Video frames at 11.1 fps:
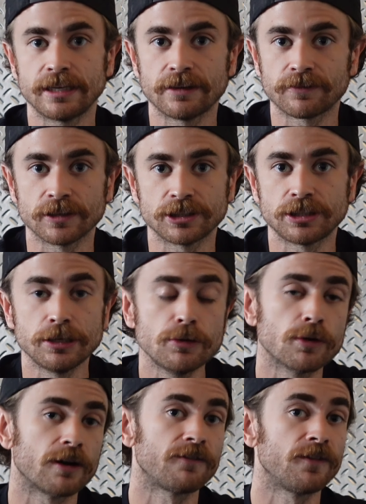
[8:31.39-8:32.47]
different shoe
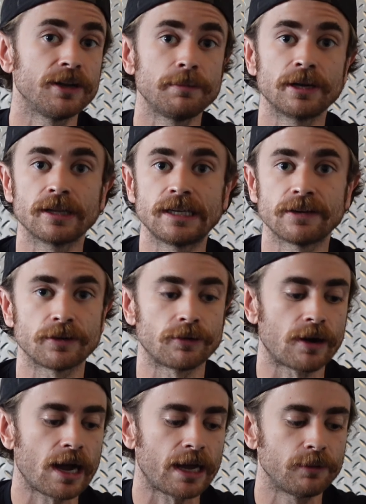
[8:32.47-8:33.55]
or a fundamentally different
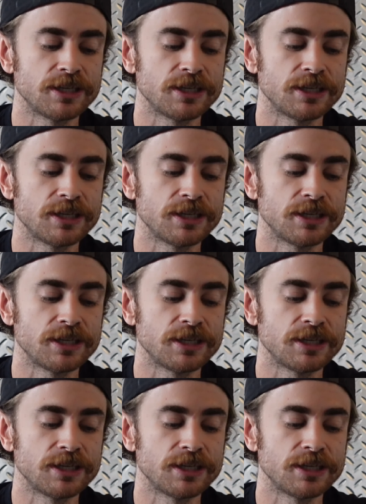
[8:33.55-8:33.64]
ride.